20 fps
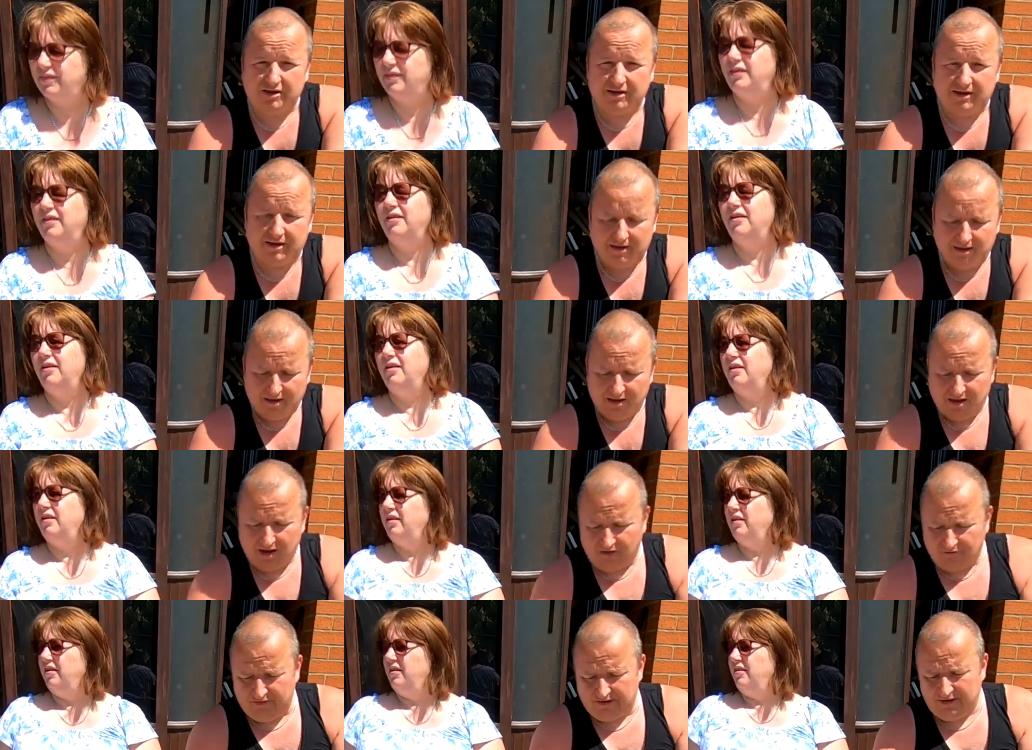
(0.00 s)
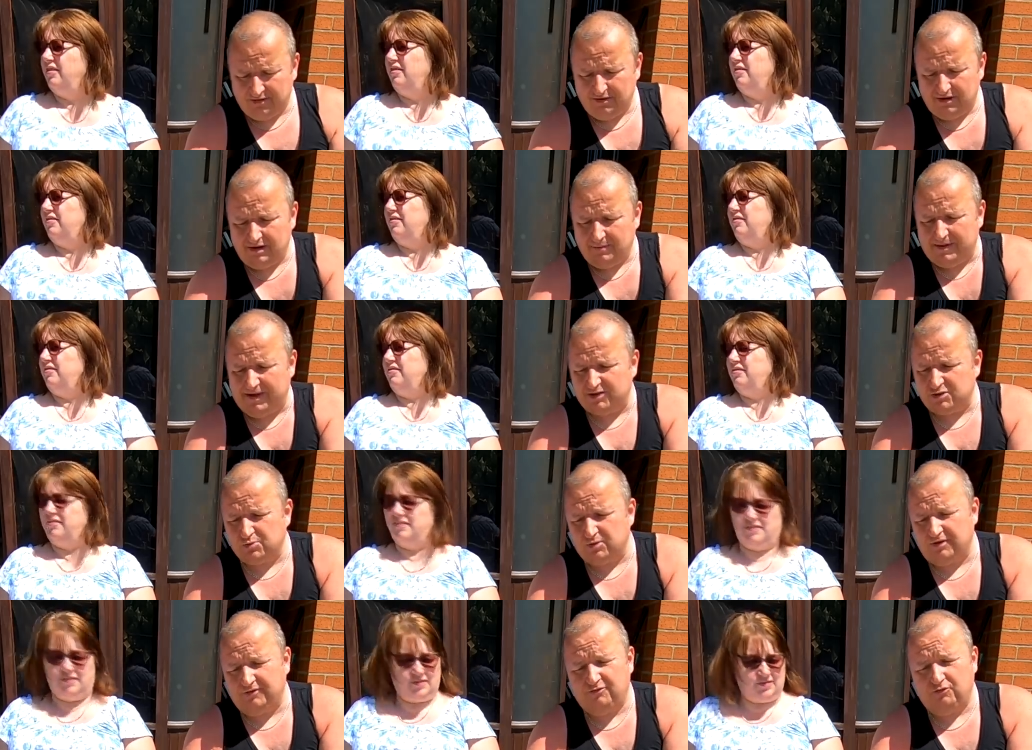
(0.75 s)
Speaker 1: there. I think they're only about
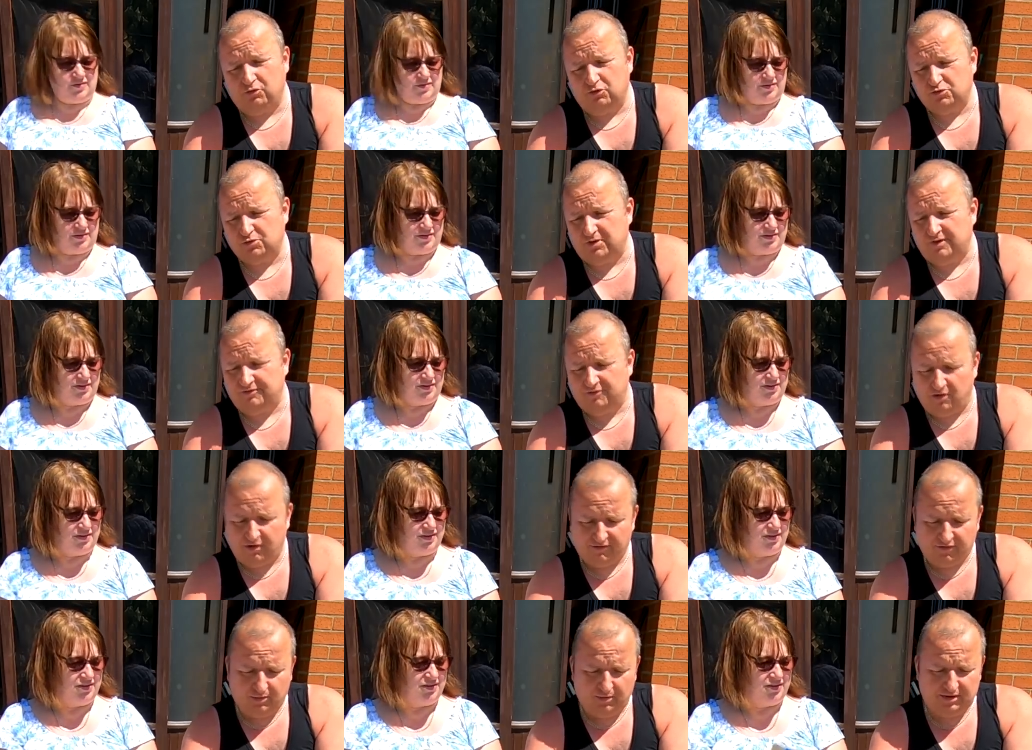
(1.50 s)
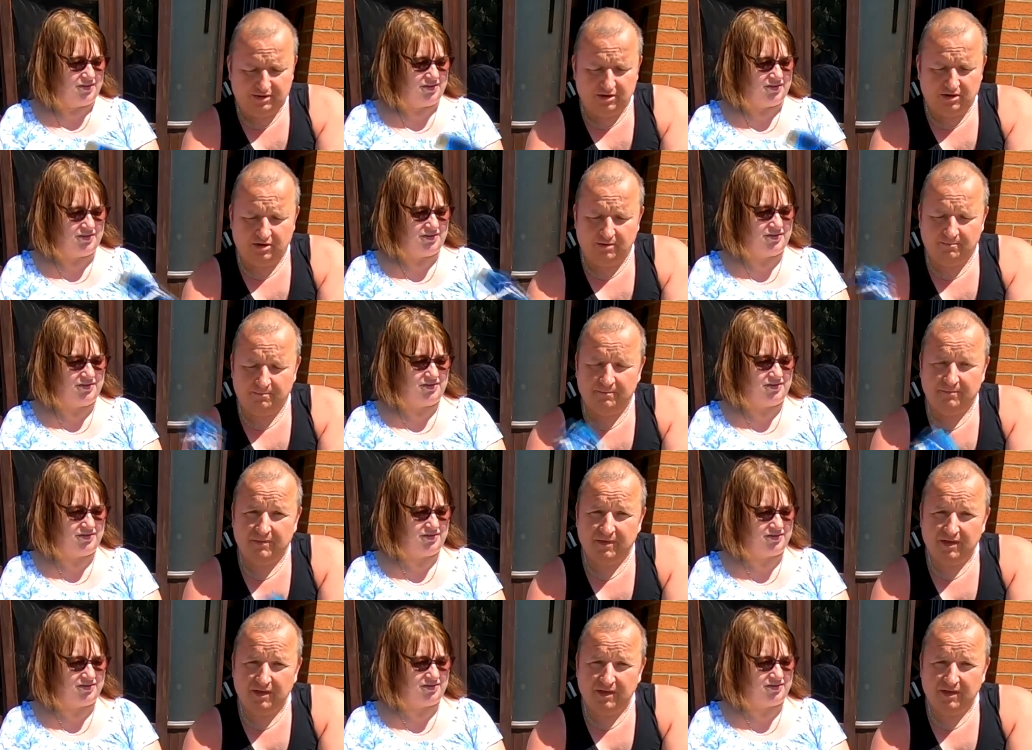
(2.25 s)
24, 25 quid. Um,